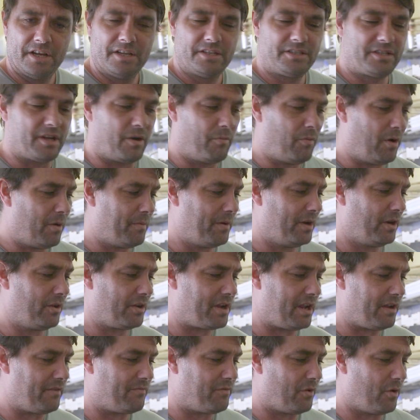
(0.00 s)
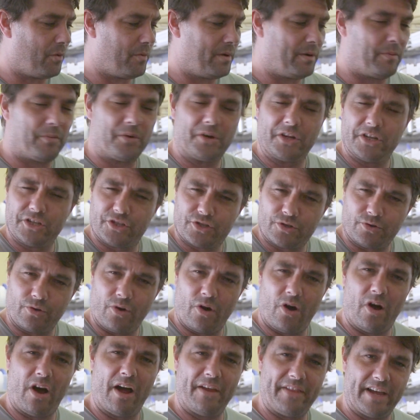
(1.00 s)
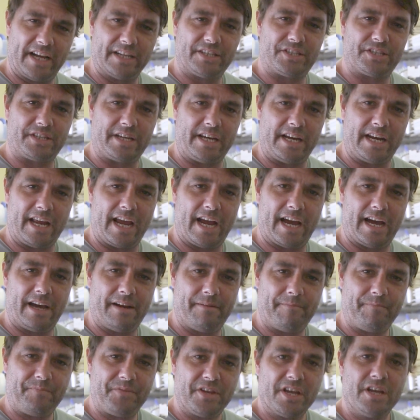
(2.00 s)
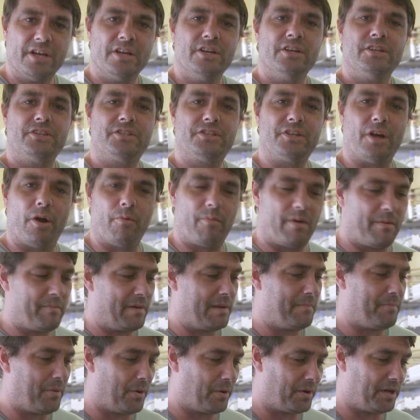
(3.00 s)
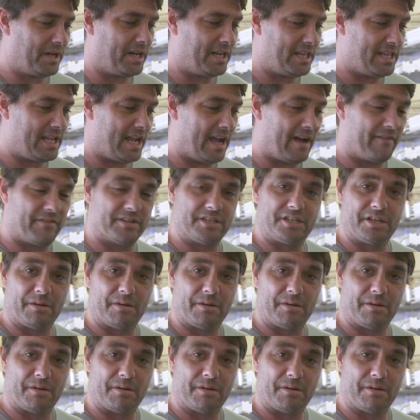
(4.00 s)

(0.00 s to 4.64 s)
So what we're looking for, we want to dry that skin out. So when we put it in the oven